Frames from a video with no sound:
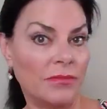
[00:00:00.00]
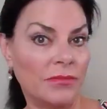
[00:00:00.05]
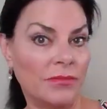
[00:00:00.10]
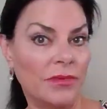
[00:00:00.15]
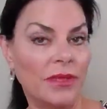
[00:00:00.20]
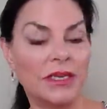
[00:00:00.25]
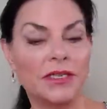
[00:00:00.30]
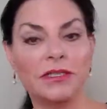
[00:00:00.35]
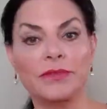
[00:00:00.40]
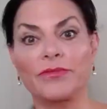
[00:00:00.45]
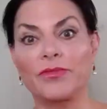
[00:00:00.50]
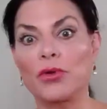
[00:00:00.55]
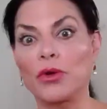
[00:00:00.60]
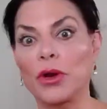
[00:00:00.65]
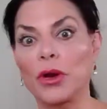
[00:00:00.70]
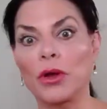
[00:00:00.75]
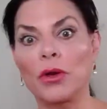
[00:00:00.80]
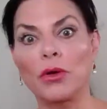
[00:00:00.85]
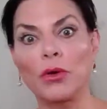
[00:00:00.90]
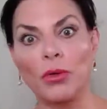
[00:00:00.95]
That's for a
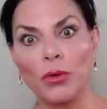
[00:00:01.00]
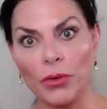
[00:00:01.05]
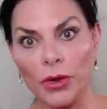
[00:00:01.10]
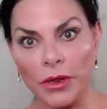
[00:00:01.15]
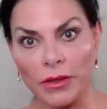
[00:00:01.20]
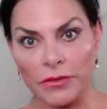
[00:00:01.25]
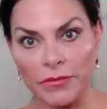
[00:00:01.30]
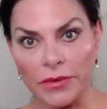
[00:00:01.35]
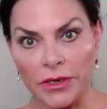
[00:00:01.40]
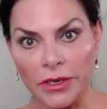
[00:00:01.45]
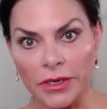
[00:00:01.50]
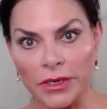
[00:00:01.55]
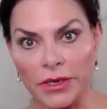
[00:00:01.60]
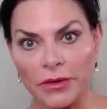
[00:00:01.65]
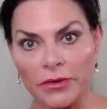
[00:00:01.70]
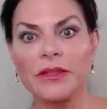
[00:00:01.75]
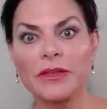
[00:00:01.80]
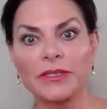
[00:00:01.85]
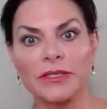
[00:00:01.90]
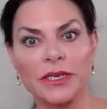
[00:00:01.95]
whole nother video.
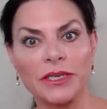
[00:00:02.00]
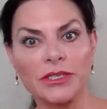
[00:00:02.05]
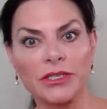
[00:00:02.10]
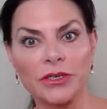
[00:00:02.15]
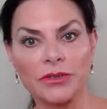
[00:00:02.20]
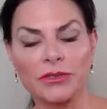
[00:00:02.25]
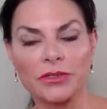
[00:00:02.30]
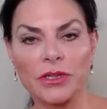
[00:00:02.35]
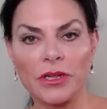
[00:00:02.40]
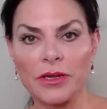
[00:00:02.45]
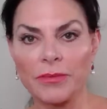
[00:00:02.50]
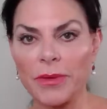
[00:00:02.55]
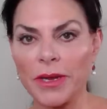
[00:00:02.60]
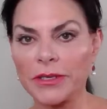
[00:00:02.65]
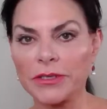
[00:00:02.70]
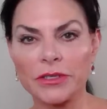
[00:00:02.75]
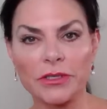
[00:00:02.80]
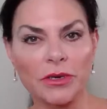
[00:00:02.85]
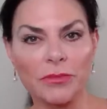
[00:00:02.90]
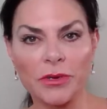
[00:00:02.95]
St. Joe's Club has
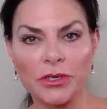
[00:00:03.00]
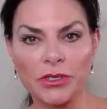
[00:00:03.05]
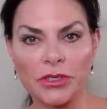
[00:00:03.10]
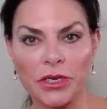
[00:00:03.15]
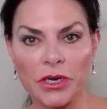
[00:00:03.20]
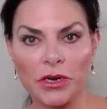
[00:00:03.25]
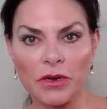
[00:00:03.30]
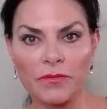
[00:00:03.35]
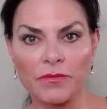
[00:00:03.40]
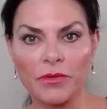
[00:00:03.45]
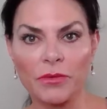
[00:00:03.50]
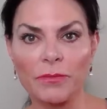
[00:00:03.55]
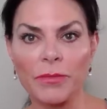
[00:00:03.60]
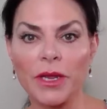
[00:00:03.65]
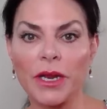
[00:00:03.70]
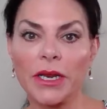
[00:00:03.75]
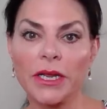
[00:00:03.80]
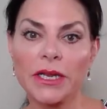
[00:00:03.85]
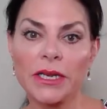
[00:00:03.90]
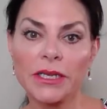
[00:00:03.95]
so much to offer, but
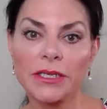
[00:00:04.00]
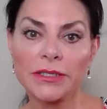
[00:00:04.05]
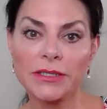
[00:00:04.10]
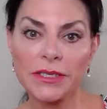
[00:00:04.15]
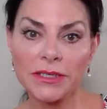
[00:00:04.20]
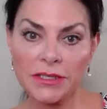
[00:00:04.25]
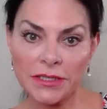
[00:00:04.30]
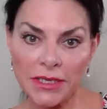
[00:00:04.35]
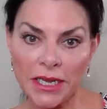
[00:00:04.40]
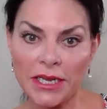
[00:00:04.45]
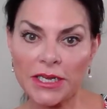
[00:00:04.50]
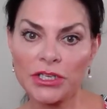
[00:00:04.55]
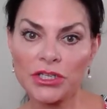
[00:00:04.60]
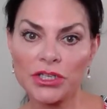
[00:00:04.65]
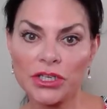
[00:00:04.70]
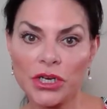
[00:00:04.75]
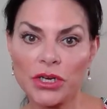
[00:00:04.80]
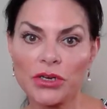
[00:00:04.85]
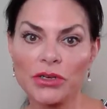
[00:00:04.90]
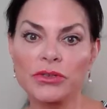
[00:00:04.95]
it is a St.
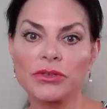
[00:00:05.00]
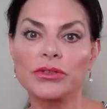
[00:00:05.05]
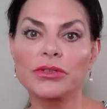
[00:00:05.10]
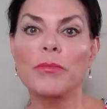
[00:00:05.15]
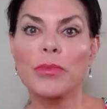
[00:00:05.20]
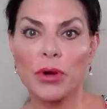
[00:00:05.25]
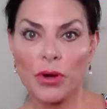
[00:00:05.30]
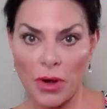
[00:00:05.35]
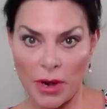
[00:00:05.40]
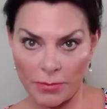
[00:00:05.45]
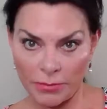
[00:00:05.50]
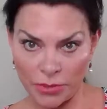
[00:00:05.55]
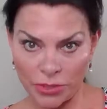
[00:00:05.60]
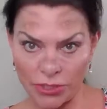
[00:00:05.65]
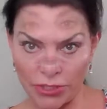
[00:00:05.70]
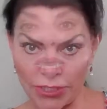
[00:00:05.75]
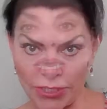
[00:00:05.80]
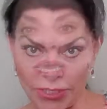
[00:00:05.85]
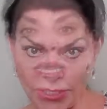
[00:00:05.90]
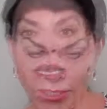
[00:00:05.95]
Joe's
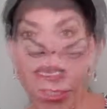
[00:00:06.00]
property.